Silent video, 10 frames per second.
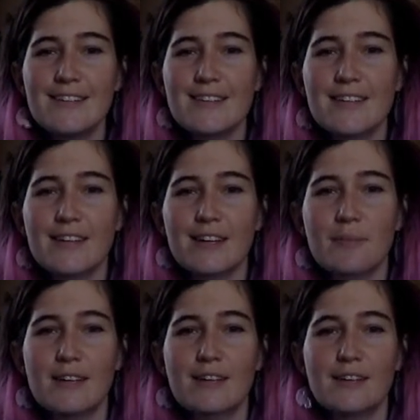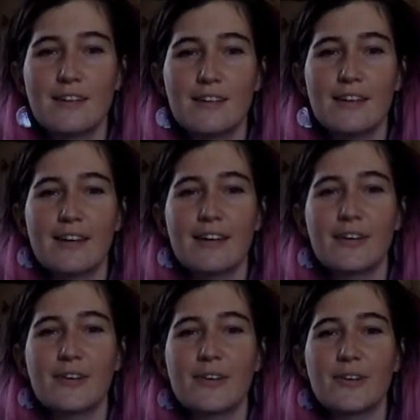So I think I'm going to
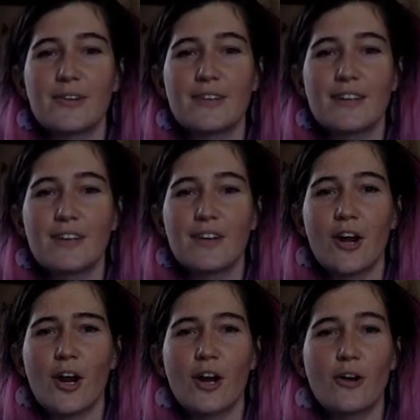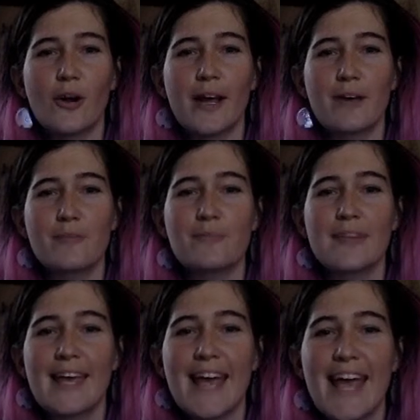include her or him
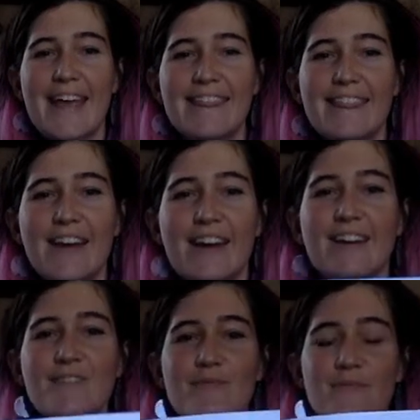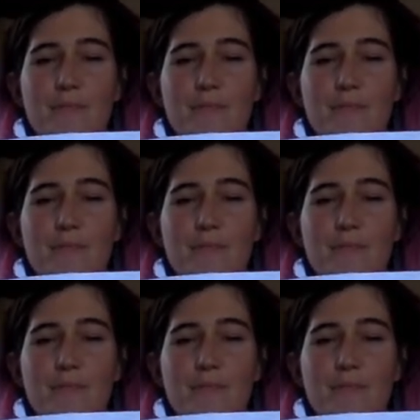in there.